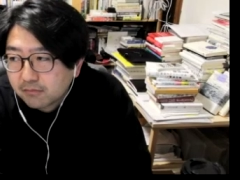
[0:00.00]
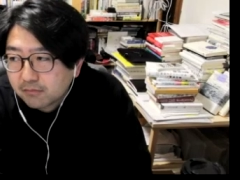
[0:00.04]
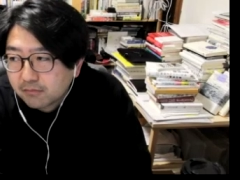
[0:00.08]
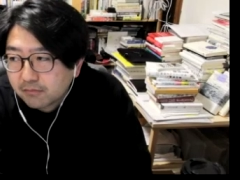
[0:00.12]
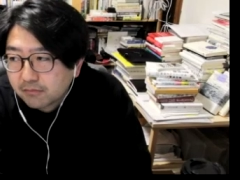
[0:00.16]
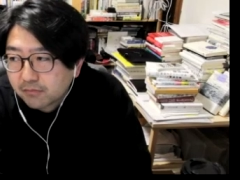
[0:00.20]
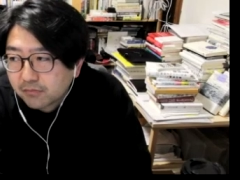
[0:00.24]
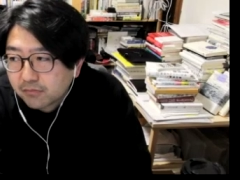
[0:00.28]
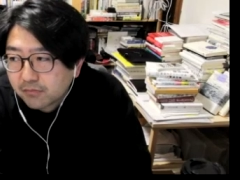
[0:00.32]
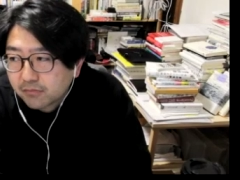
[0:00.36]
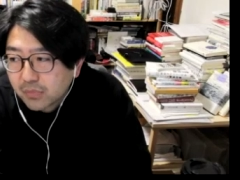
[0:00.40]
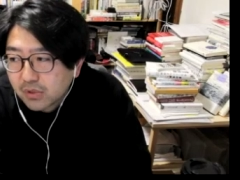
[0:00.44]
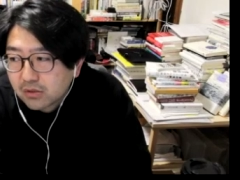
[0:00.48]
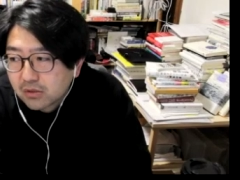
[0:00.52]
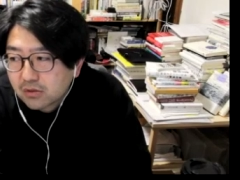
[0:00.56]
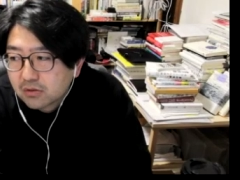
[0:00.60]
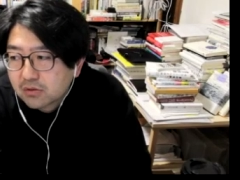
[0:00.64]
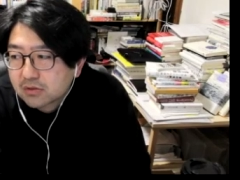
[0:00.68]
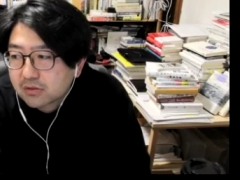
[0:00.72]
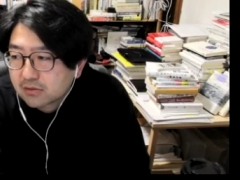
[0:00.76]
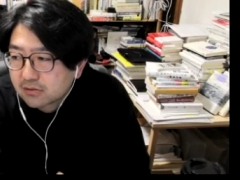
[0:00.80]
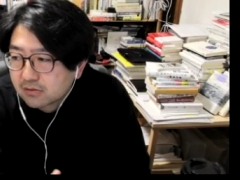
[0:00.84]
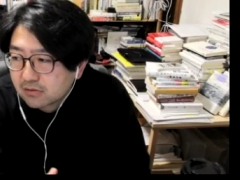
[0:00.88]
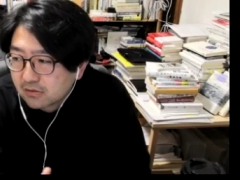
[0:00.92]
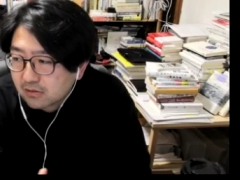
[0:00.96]

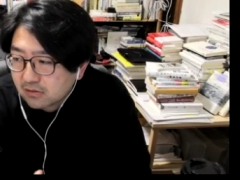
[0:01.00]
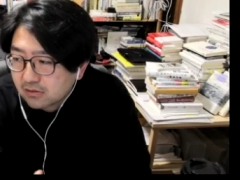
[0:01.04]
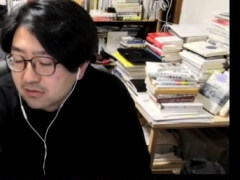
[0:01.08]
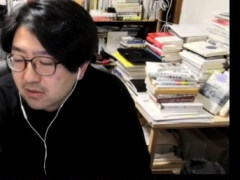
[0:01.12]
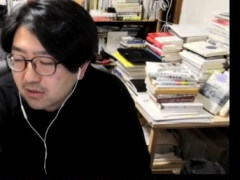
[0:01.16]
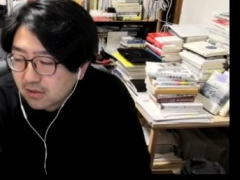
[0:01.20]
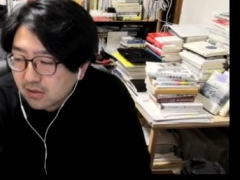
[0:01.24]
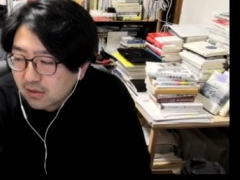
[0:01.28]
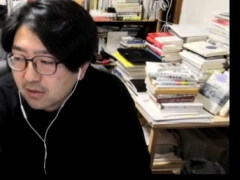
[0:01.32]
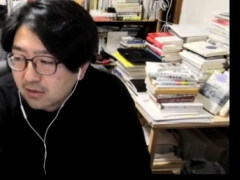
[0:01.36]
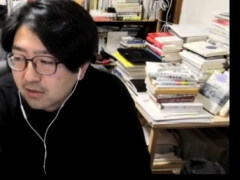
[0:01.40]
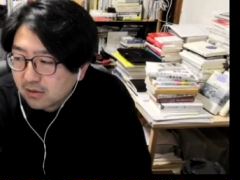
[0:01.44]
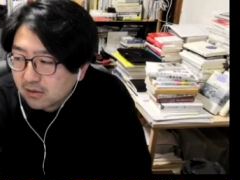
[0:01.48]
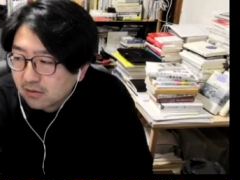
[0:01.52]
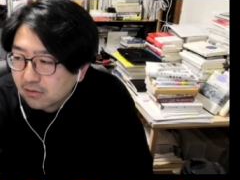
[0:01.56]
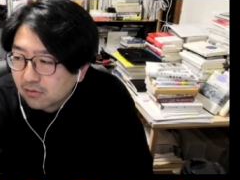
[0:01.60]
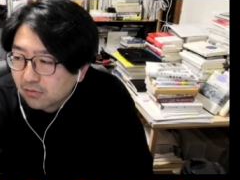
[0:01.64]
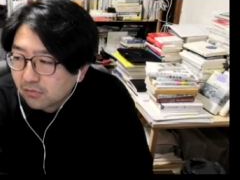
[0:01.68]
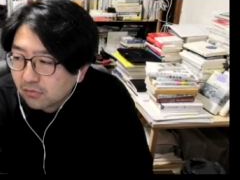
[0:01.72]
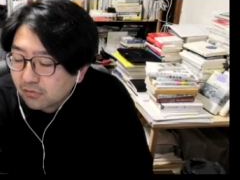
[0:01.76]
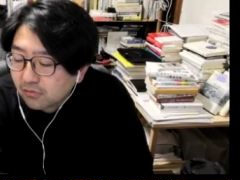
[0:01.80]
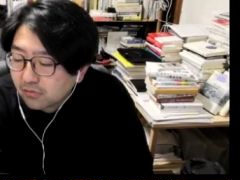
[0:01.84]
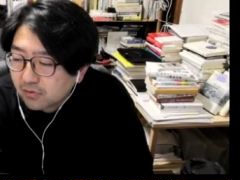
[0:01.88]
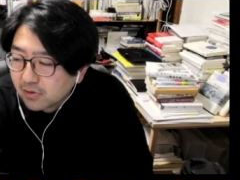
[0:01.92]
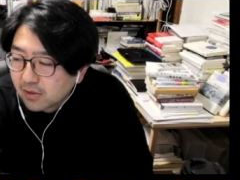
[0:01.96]
Because
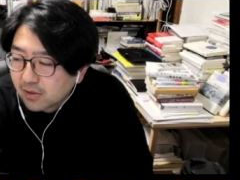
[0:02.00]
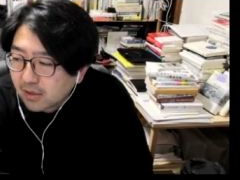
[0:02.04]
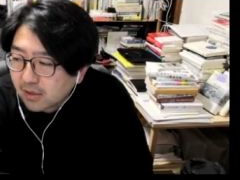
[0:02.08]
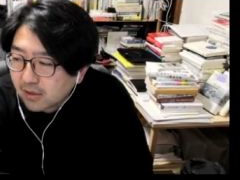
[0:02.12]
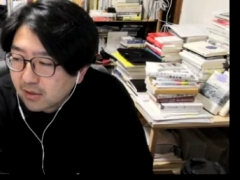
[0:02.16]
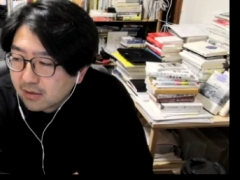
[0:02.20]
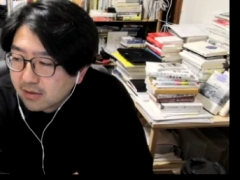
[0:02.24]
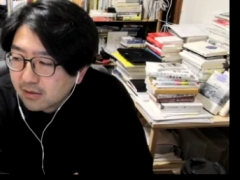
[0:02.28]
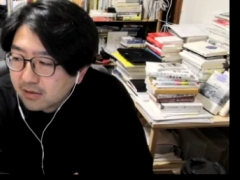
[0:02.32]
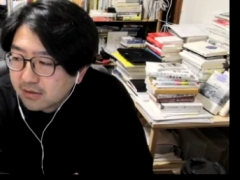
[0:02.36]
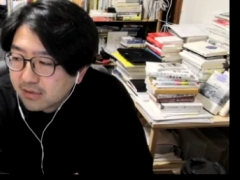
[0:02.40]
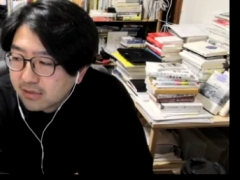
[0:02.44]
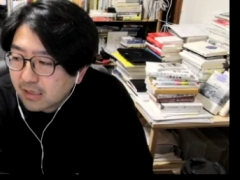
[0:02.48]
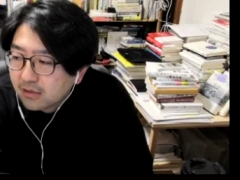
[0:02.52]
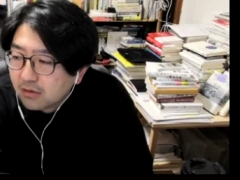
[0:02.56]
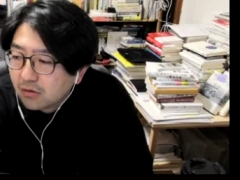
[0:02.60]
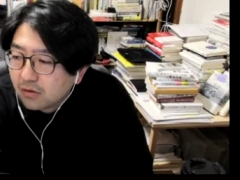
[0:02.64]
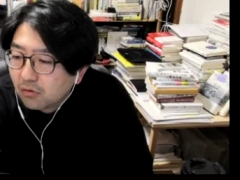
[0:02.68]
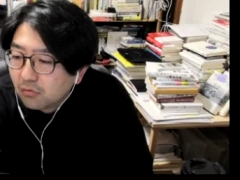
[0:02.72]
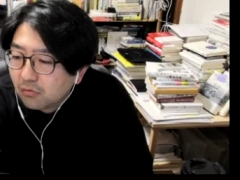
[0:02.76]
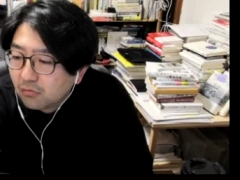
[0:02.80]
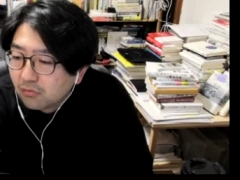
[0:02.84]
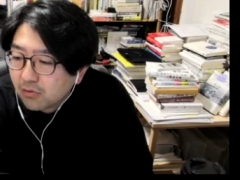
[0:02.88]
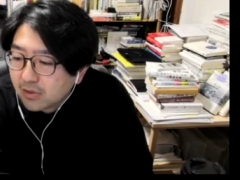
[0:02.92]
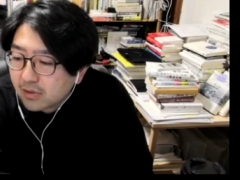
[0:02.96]

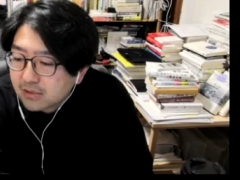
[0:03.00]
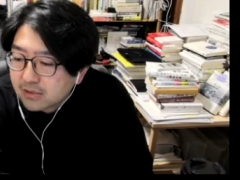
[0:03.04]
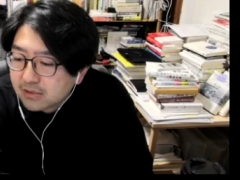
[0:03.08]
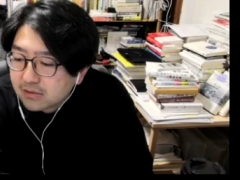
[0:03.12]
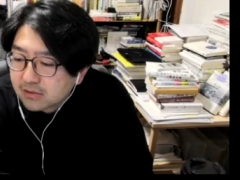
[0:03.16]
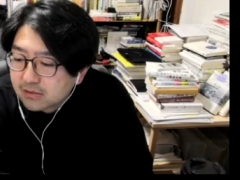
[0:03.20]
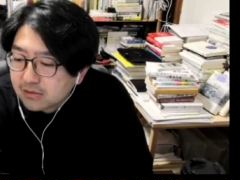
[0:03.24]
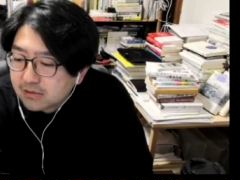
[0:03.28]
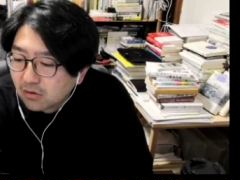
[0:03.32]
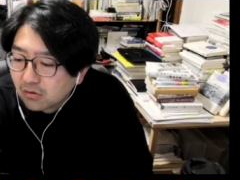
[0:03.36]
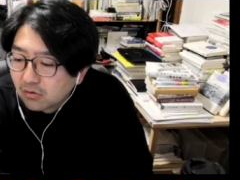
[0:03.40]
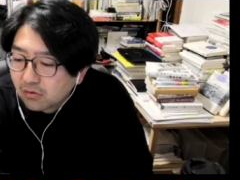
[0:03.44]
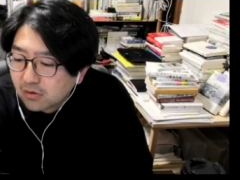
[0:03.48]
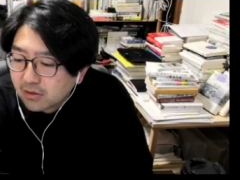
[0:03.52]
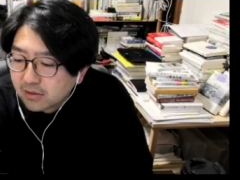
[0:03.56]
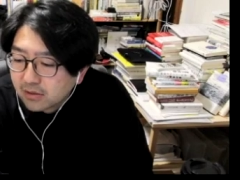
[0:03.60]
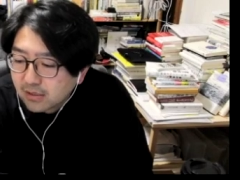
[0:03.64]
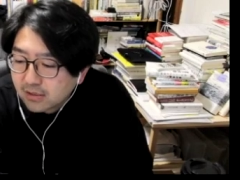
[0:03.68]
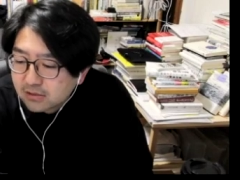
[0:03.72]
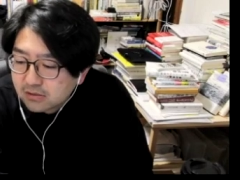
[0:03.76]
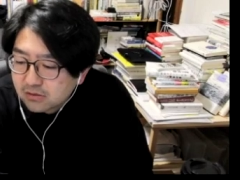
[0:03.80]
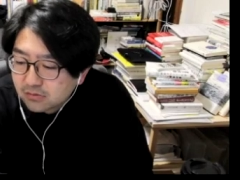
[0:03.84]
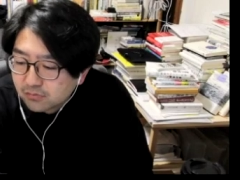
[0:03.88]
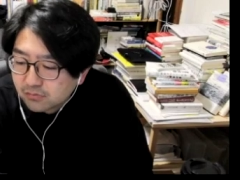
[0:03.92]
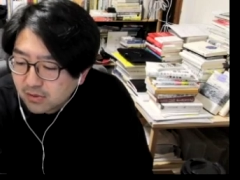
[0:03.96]
Genlong was
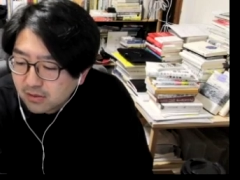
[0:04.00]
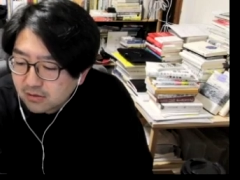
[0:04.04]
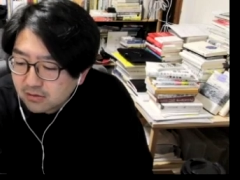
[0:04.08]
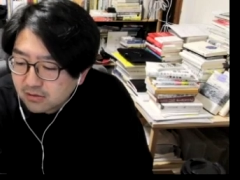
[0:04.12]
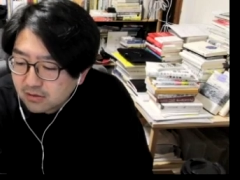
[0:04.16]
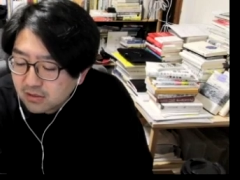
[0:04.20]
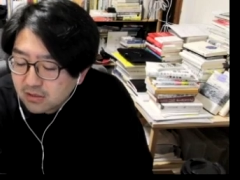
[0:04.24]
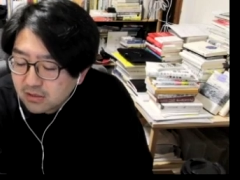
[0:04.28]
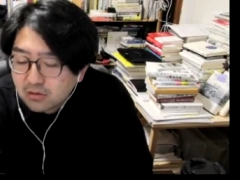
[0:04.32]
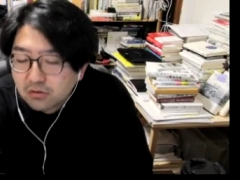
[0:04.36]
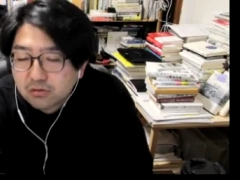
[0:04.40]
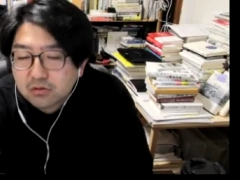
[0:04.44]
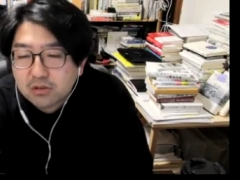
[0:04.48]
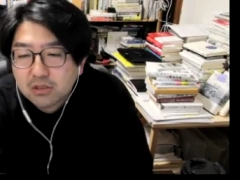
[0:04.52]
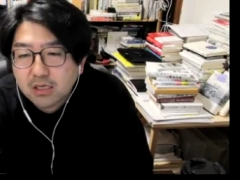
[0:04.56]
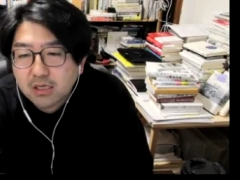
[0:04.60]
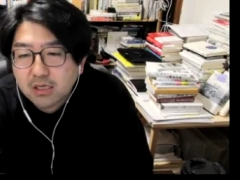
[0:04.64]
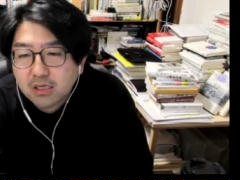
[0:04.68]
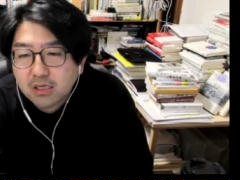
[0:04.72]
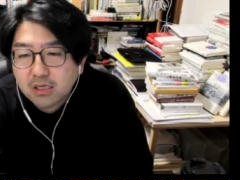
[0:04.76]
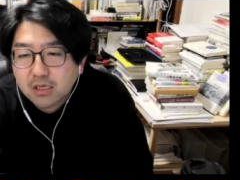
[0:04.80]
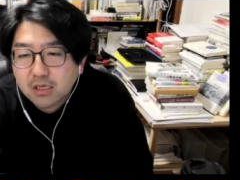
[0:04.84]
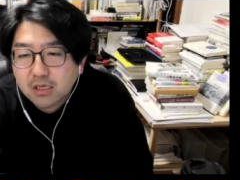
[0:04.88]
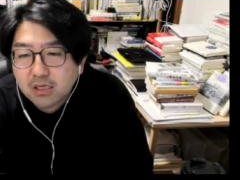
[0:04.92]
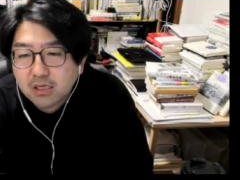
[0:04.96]
organized by the Hiroki
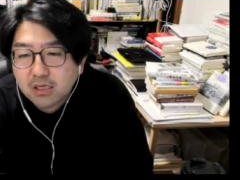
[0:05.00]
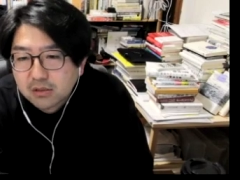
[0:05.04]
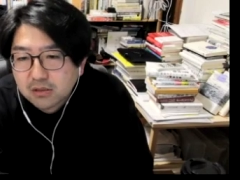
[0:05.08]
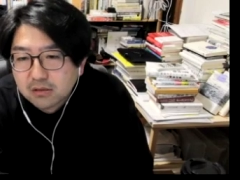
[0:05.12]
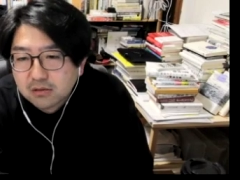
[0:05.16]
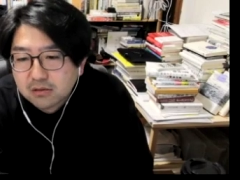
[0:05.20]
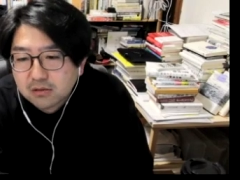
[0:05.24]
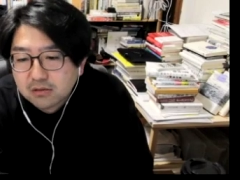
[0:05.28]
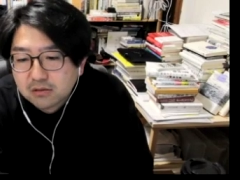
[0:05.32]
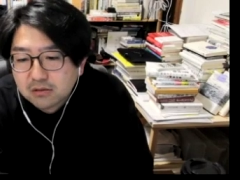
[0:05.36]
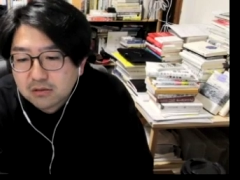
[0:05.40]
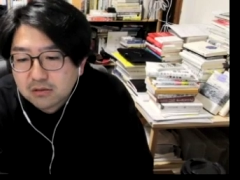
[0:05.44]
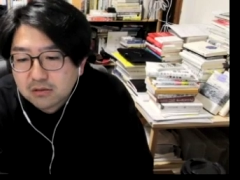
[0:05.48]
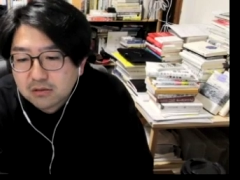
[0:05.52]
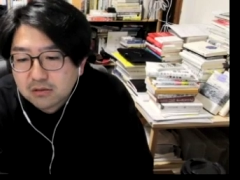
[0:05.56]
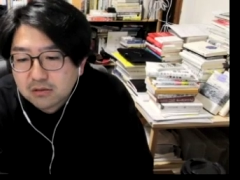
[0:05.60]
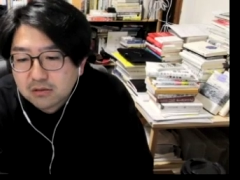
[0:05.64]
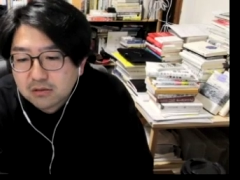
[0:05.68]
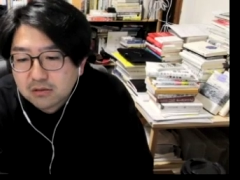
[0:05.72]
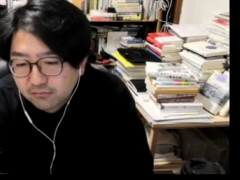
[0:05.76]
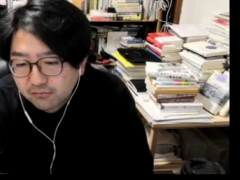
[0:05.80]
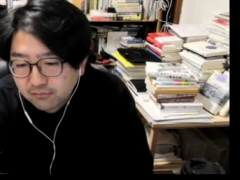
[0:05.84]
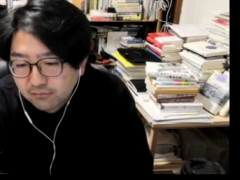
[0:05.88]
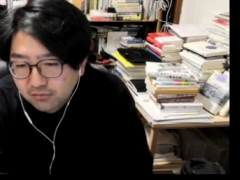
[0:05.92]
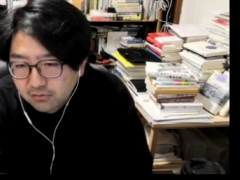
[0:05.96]
Azuma, the
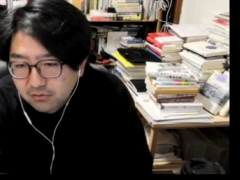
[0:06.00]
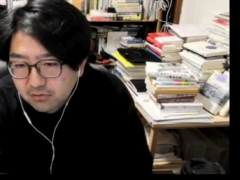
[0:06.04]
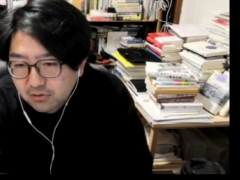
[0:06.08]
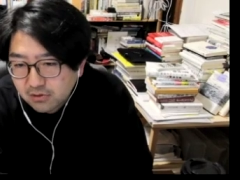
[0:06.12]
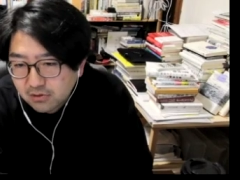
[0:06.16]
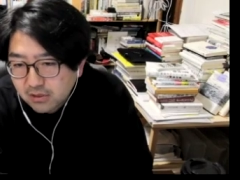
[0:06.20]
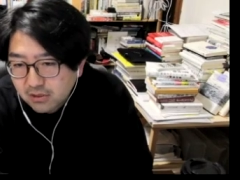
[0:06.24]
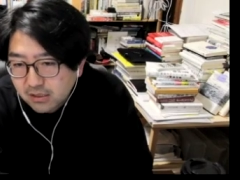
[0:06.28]
philosopher.